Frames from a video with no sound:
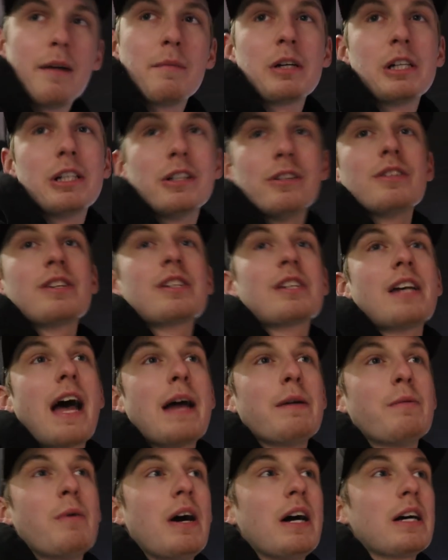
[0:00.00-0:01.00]
Clearing the
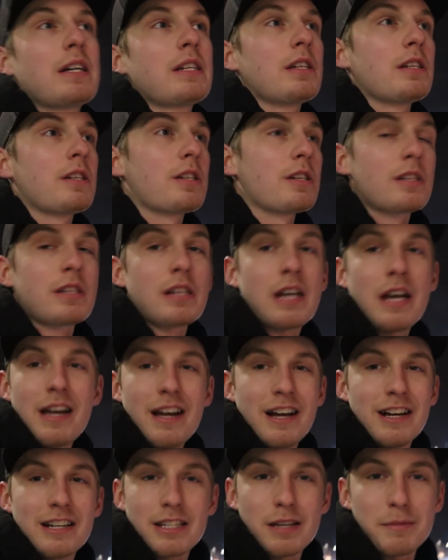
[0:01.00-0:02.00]
sidewalks, it's just
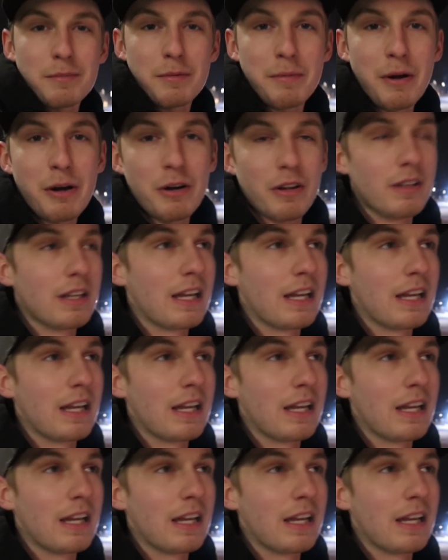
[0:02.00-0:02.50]
something about it.